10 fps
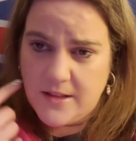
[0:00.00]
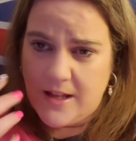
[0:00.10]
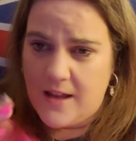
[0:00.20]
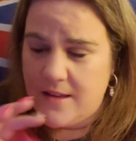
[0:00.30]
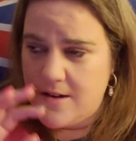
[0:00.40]
And
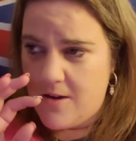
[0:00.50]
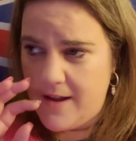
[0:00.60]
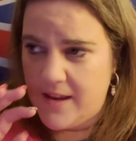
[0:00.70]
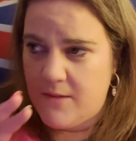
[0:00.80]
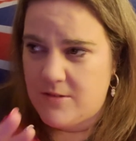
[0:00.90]
the other
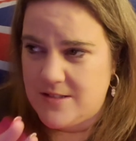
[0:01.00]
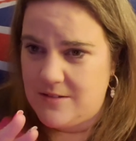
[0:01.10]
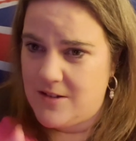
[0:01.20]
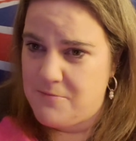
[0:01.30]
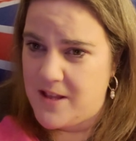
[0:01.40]
night he was a
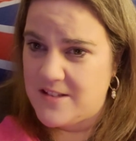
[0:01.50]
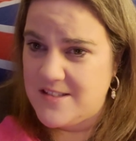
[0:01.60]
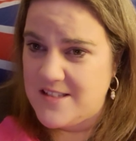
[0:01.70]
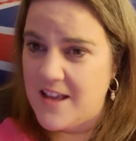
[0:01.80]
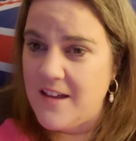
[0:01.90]
little bit
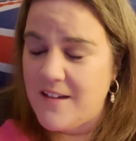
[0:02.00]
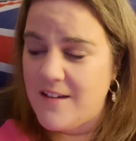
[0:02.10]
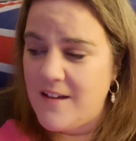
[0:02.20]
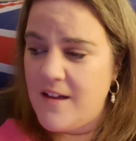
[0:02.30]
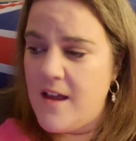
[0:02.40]

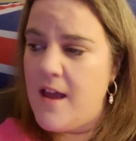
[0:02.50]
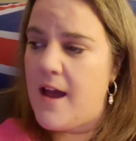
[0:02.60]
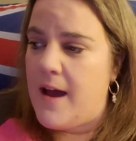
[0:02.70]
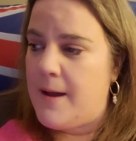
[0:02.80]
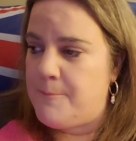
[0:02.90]
sick,
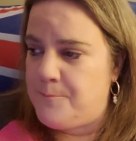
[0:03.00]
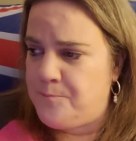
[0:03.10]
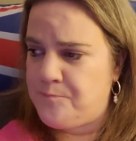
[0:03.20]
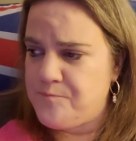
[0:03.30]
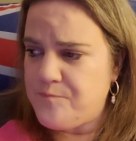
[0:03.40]

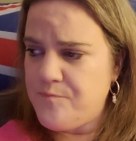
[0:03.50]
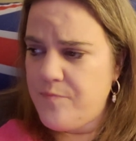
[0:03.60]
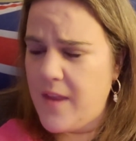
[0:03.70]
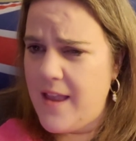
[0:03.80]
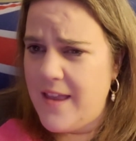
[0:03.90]
um,
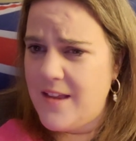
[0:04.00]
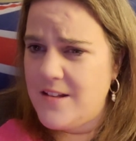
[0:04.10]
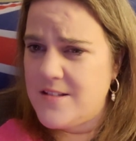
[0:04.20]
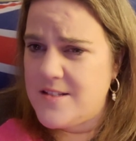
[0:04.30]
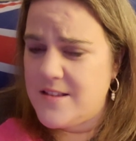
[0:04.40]

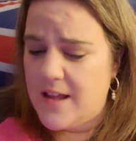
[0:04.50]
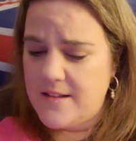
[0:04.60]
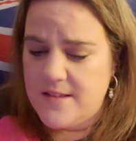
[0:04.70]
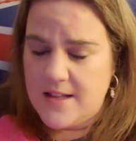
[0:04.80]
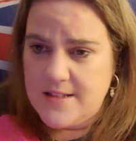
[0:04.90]
and
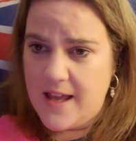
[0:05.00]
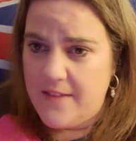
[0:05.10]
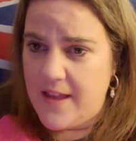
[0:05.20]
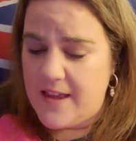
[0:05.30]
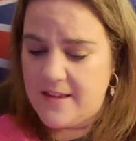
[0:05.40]
that that's how
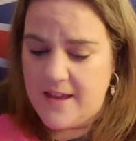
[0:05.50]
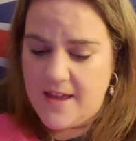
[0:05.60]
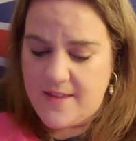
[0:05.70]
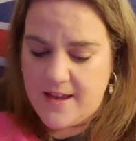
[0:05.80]
they can get.